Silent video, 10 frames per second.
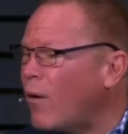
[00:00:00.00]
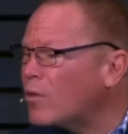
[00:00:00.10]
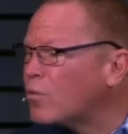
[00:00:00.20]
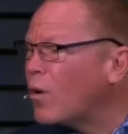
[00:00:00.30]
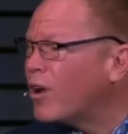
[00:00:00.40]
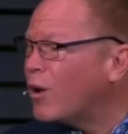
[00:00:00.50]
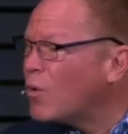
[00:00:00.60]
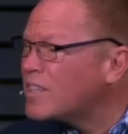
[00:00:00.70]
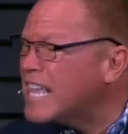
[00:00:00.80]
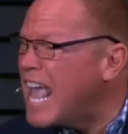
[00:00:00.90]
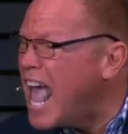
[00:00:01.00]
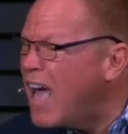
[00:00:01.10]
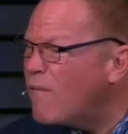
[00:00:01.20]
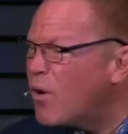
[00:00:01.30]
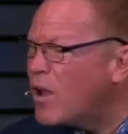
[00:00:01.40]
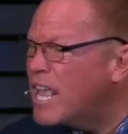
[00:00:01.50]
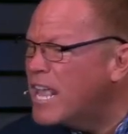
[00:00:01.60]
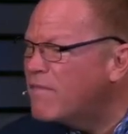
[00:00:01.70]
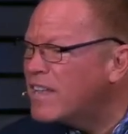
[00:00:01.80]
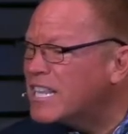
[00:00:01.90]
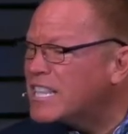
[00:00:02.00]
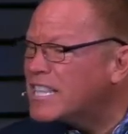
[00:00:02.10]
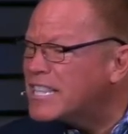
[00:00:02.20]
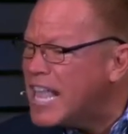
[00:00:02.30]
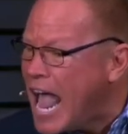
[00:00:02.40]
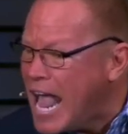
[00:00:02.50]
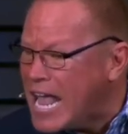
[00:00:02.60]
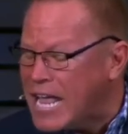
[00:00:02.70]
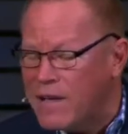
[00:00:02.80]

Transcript: I was wondering, was he ever even saved?